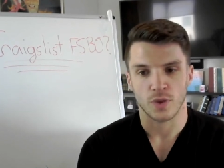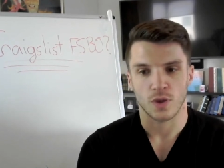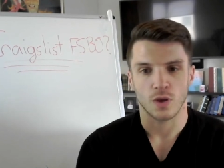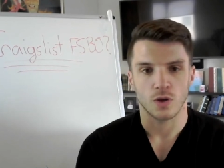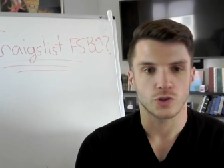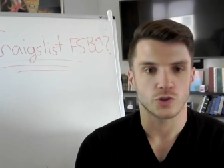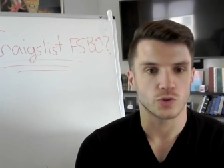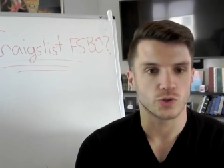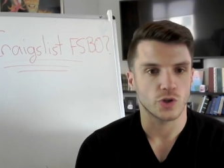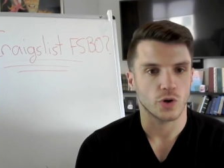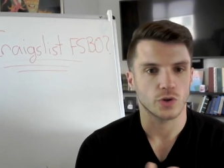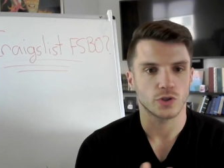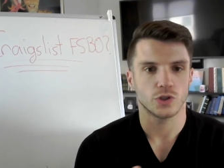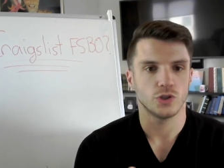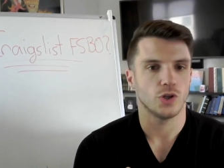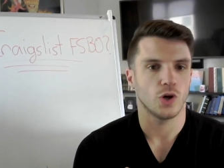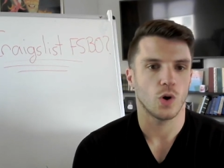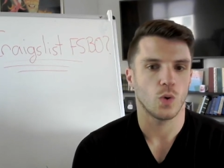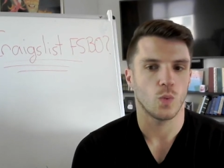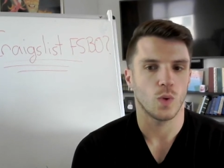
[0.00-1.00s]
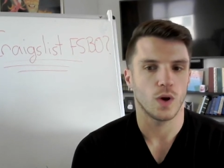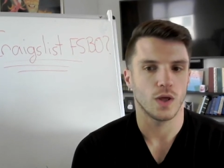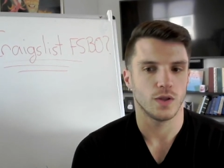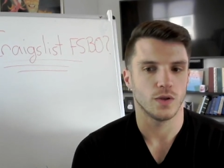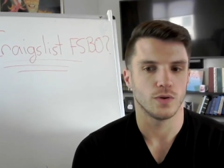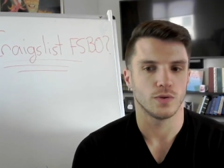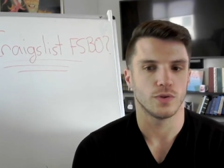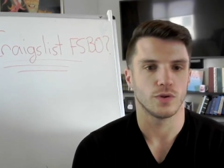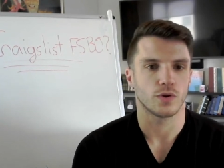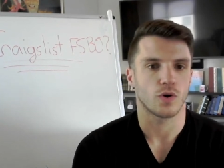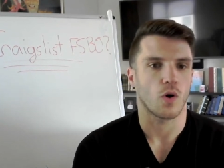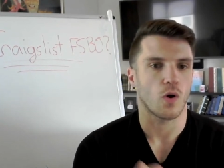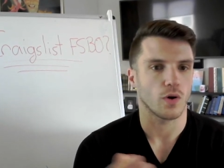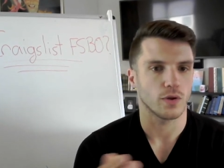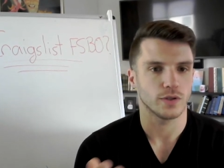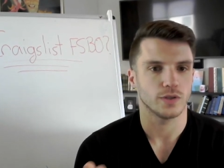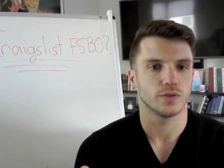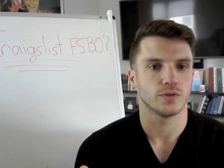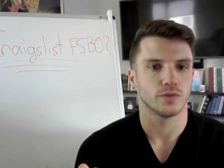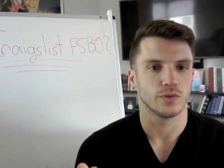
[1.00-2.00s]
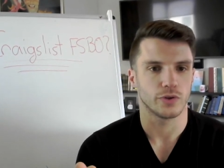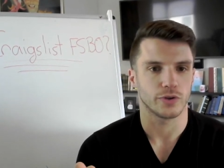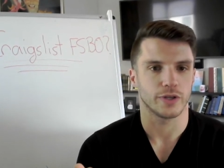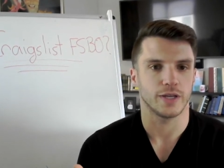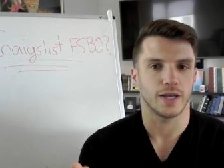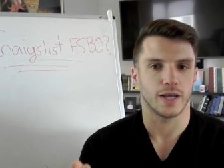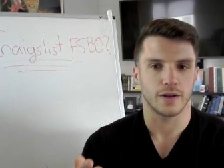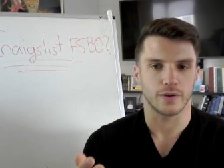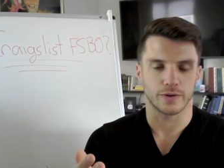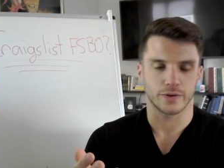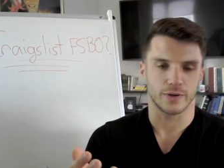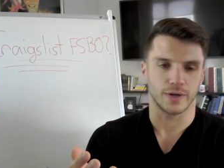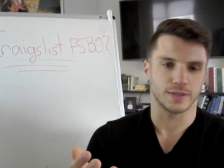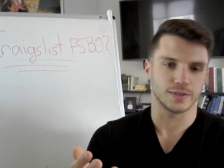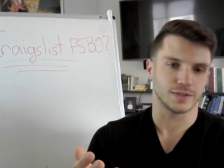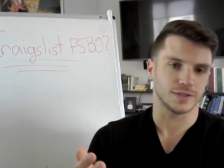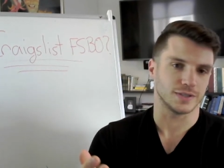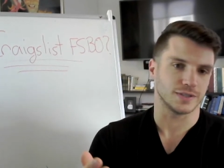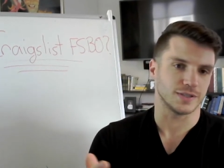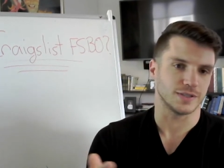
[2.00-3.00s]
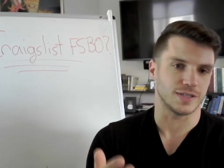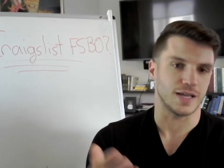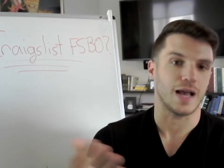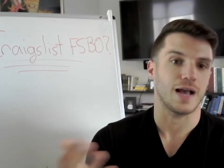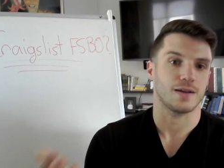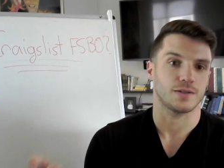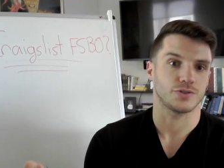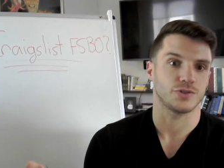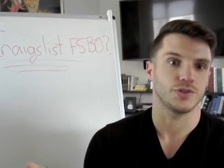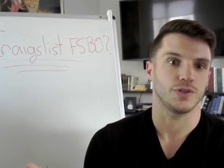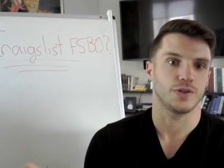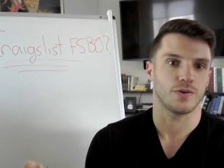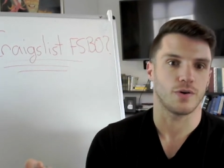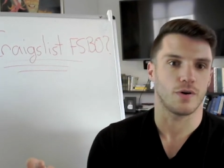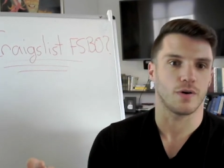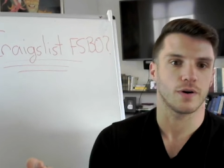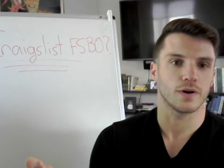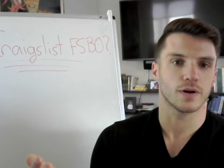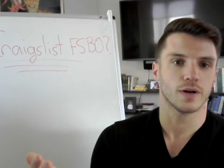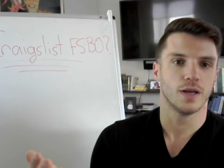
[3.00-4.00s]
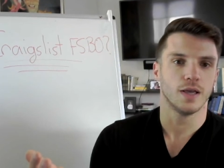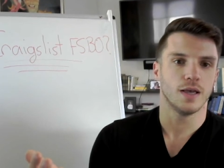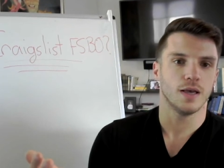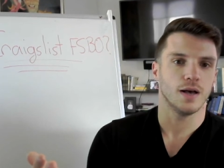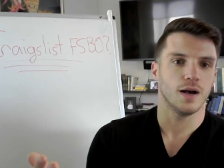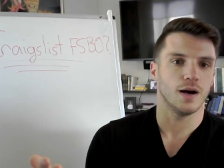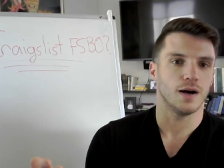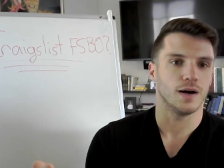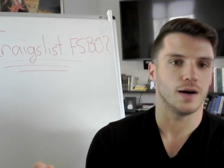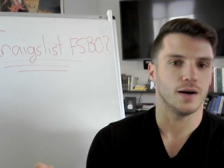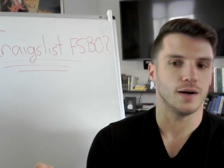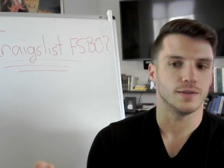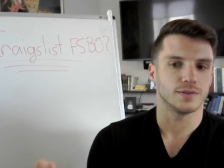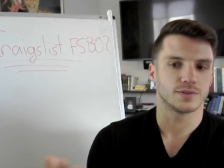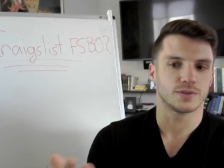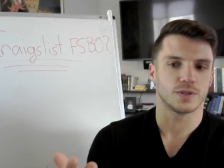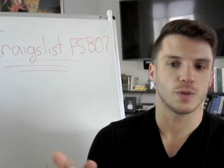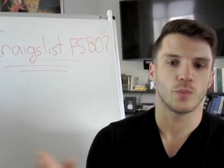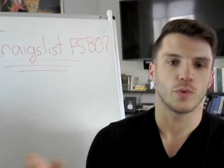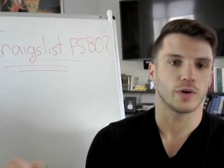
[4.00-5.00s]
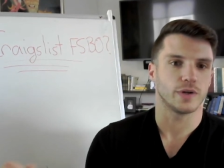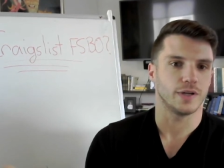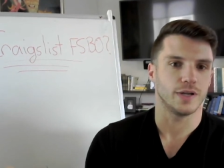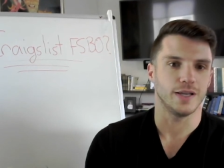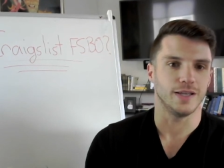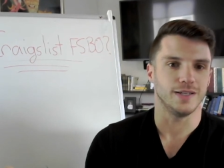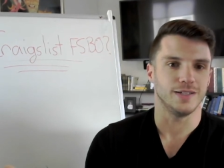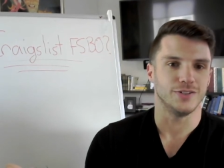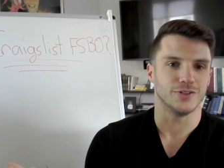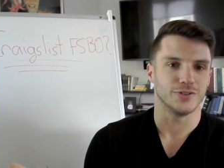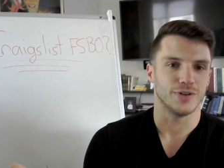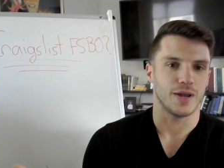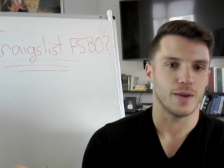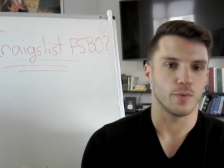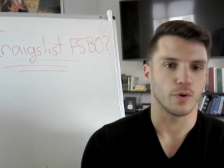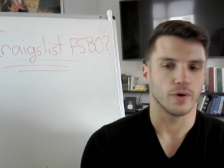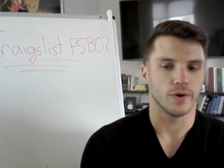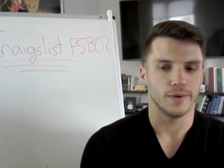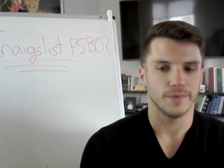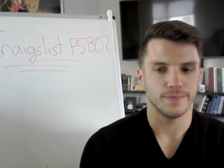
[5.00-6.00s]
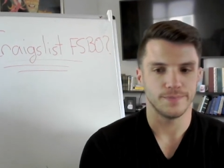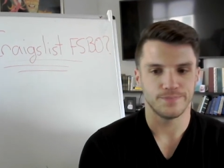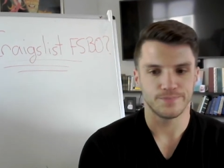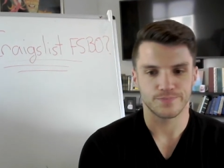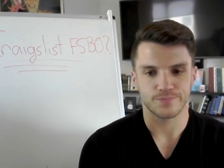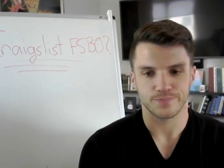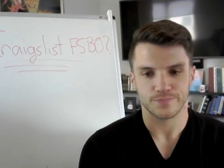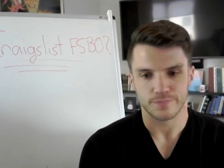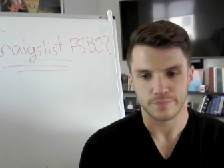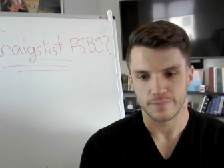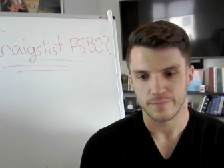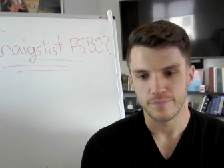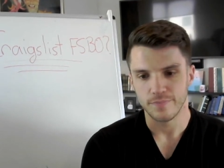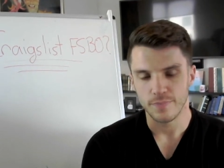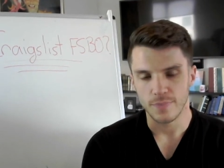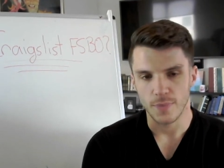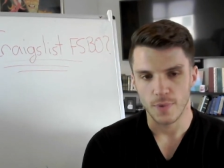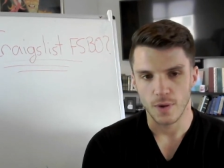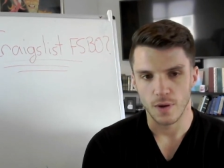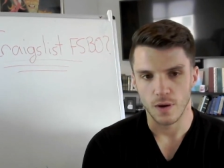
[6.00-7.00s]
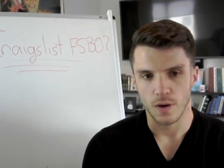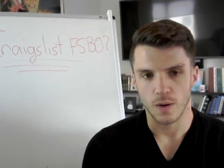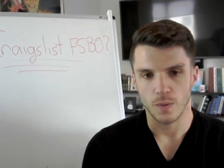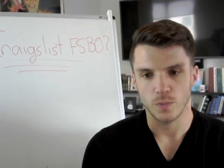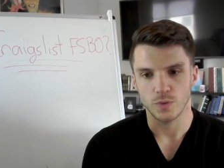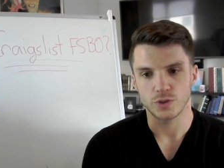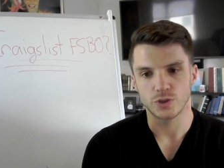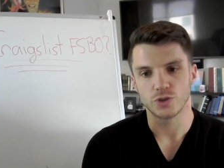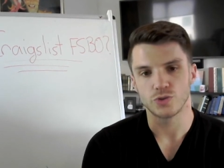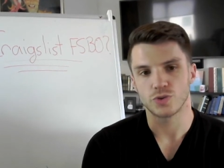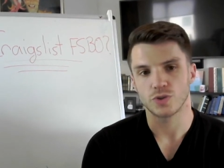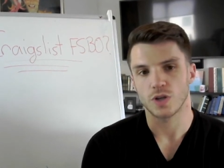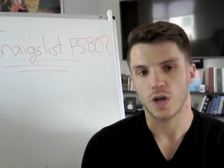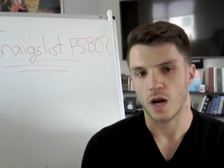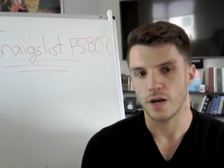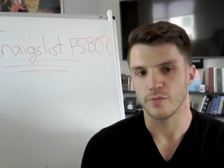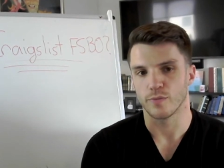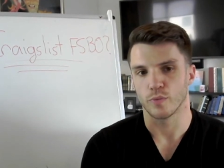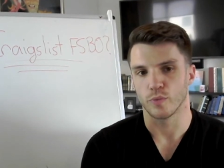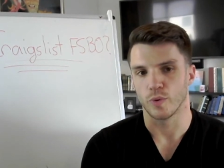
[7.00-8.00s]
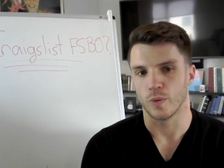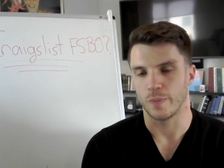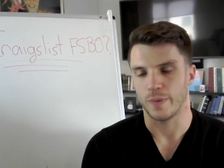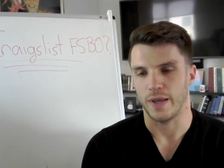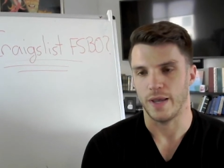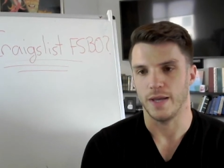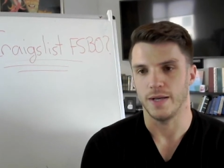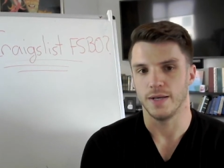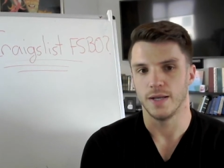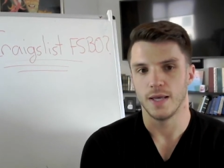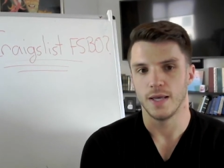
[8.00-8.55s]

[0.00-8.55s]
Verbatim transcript: So it's hard to know whether the car that you're looking at on Craigslist is actually a car uh, somewhere in your neighborhood, uh, which is kind of a real pain.